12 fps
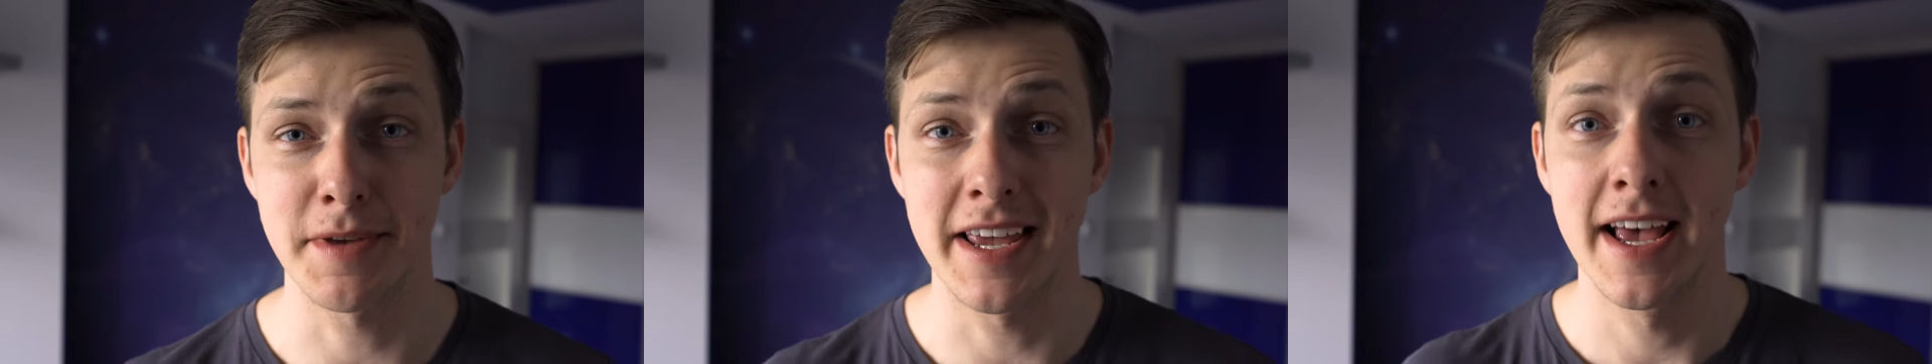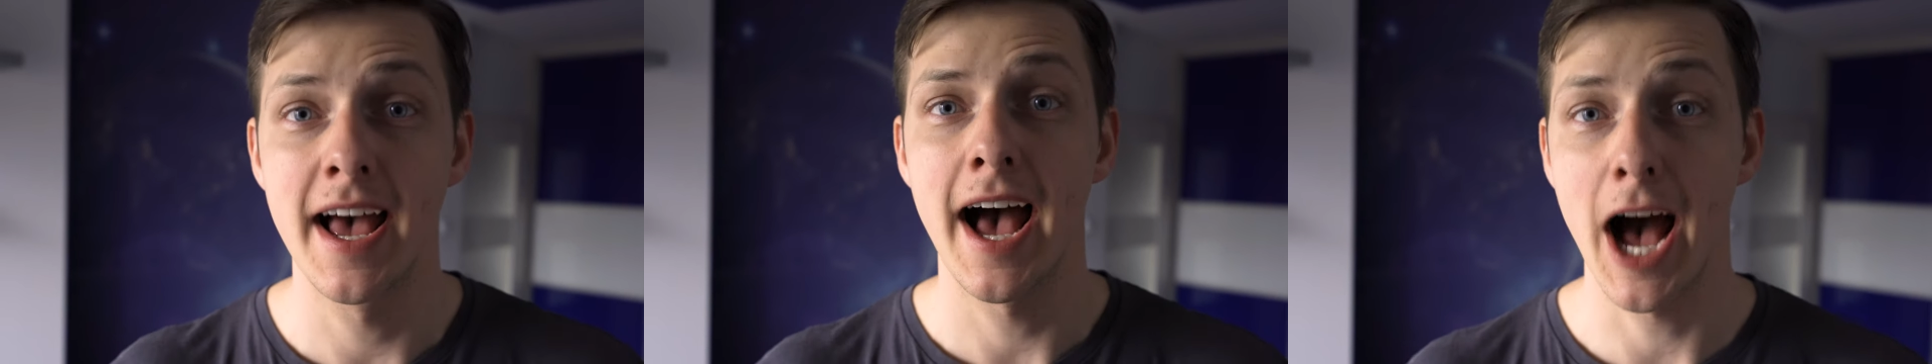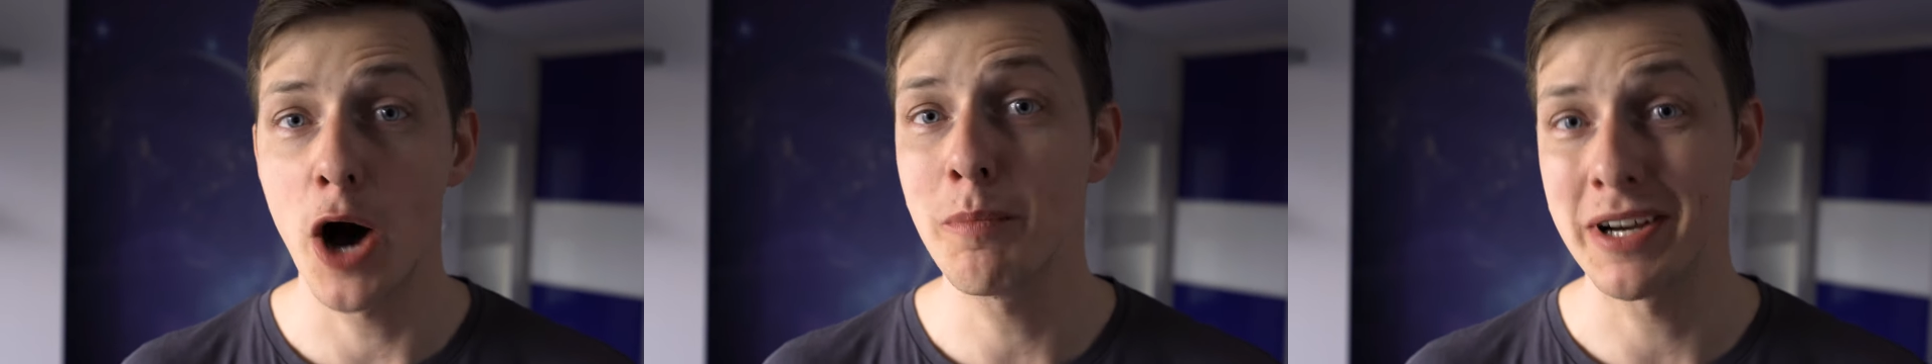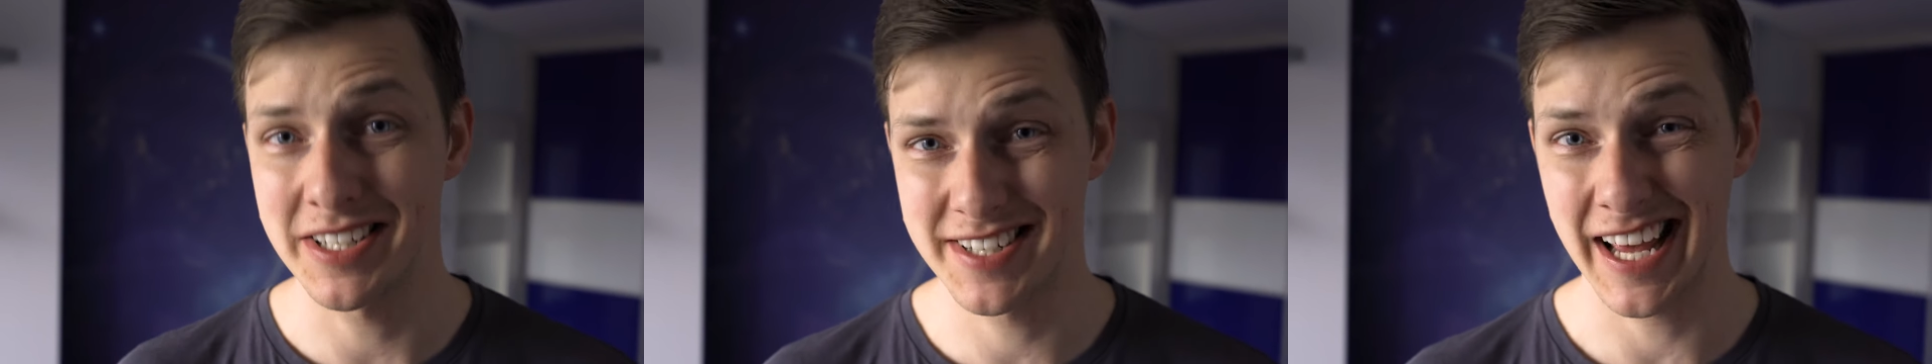me how
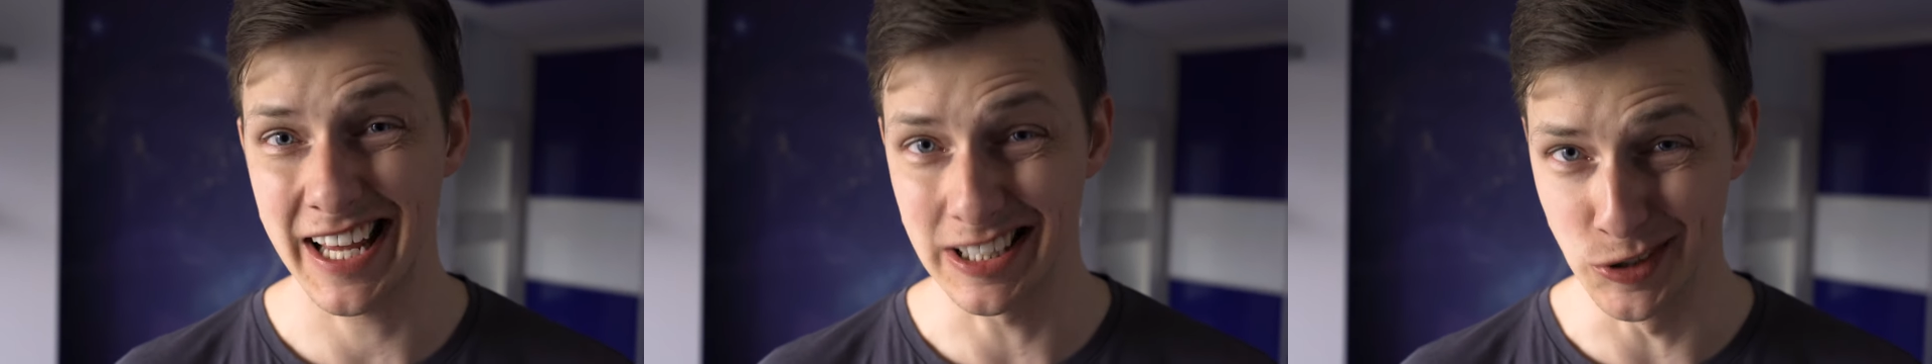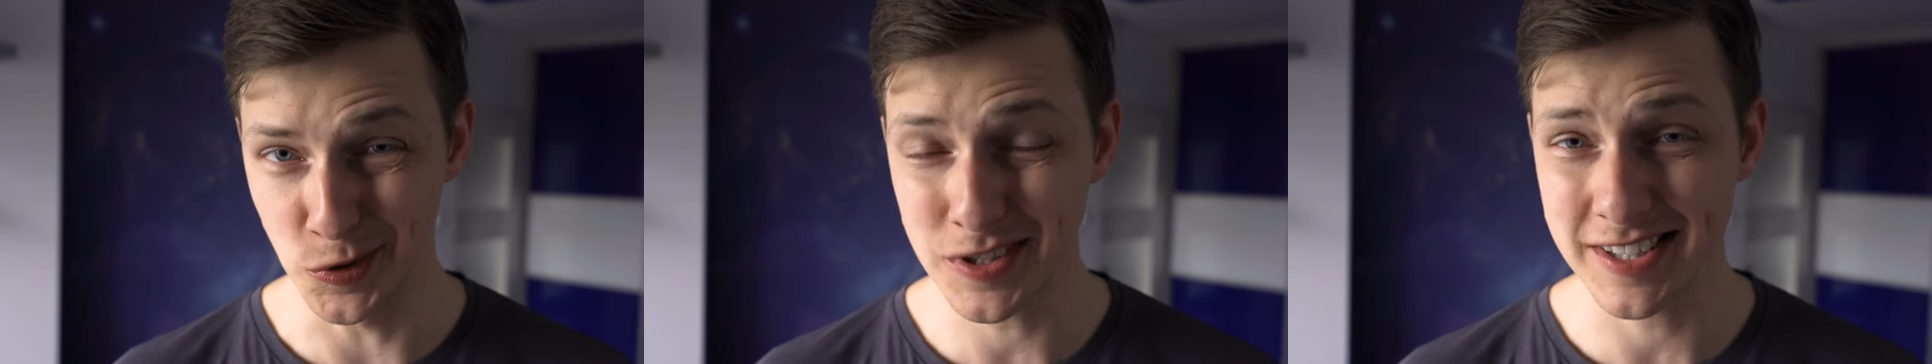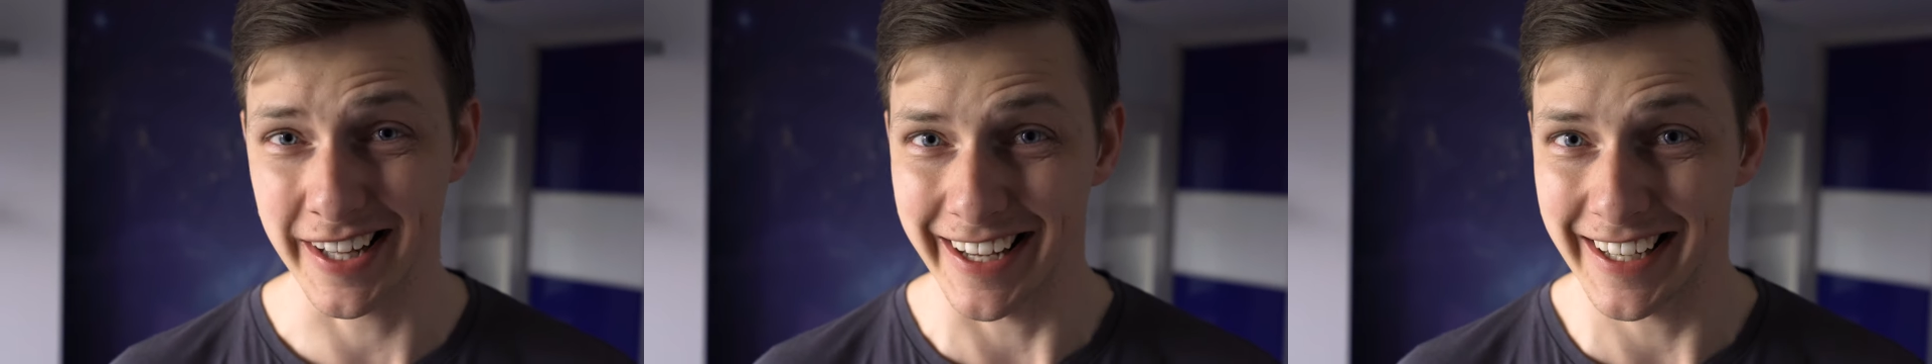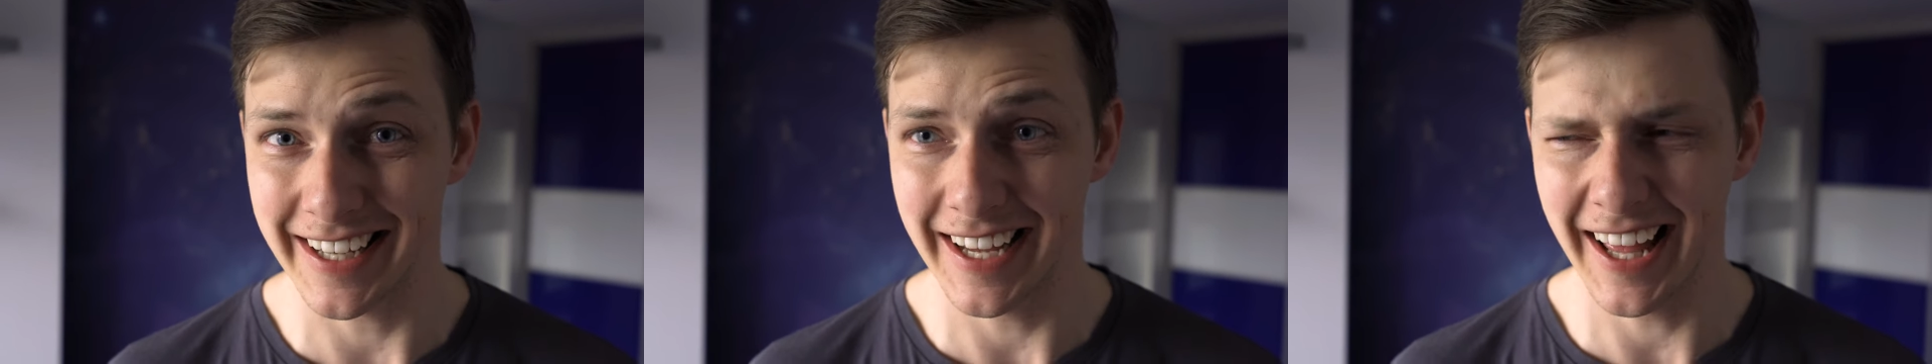my day looks
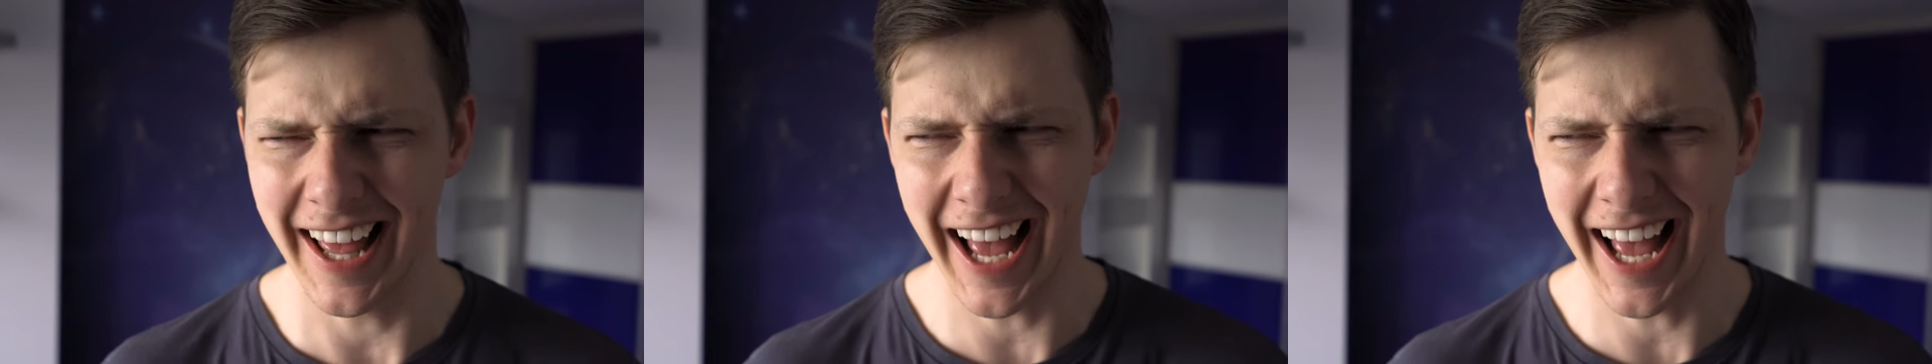like,